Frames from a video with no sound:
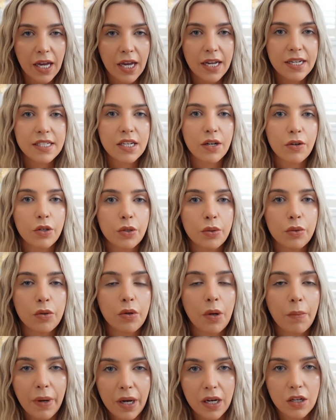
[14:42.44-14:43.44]
and tell you
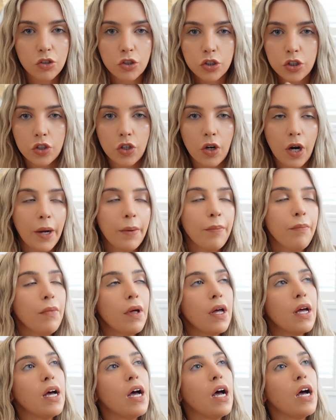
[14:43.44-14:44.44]
about true crime.
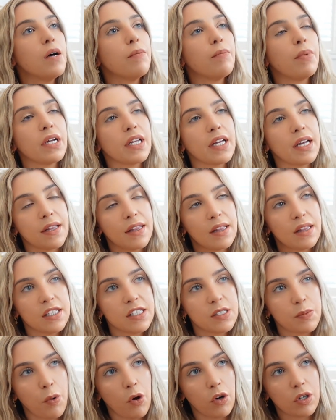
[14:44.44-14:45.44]
But yeah,
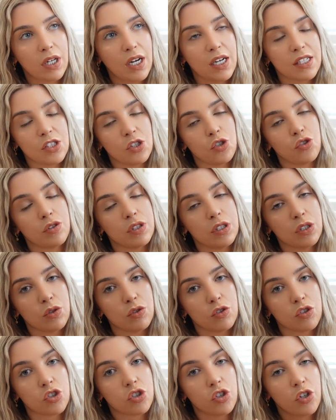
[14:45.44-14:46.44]
this podcast is really
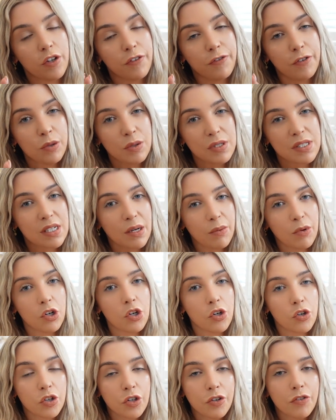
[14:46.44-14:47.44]
good. So if you're someone
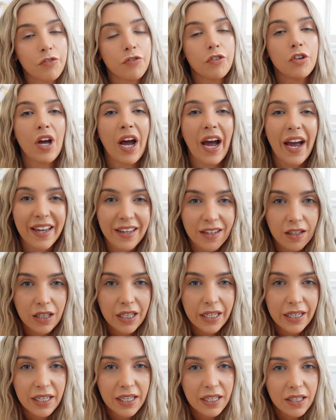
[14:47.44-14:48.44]
who, if you hate
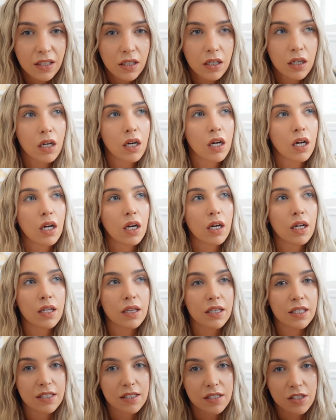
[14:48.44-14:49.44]
cleaning,
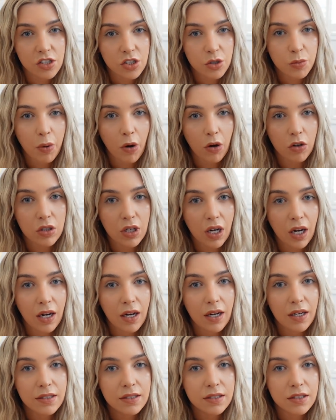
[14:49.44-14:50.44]
listen to a
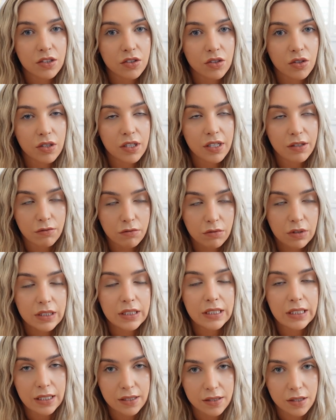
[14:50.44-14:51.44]
podcast, because it
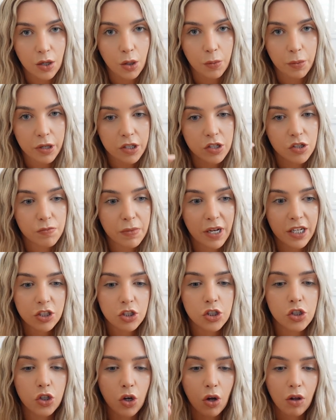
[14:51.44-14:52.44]
really does help. It
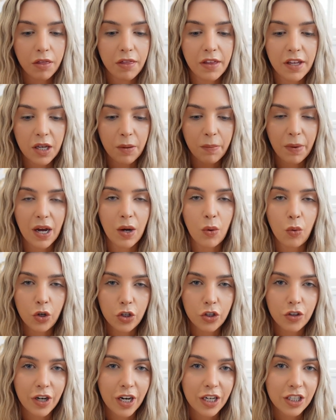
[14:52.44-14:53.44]
makes you not think about what
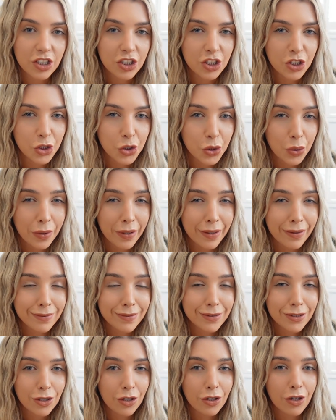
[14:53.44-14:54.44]
you're actually doing.
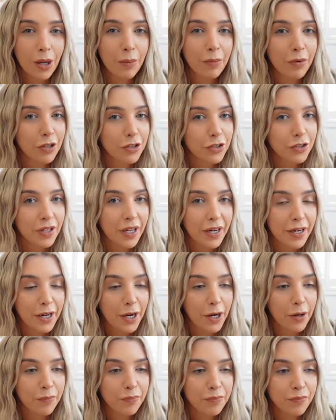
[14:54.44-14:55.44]
So I'm going to do that
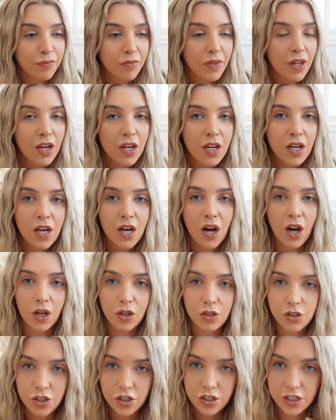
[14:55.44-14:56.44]
now. I
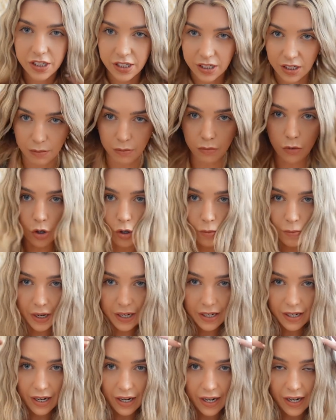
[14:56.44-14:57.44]
also did
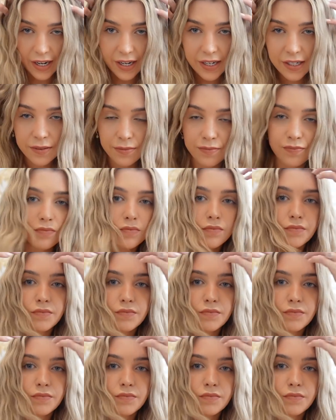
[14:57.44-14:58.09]
mermaid hair,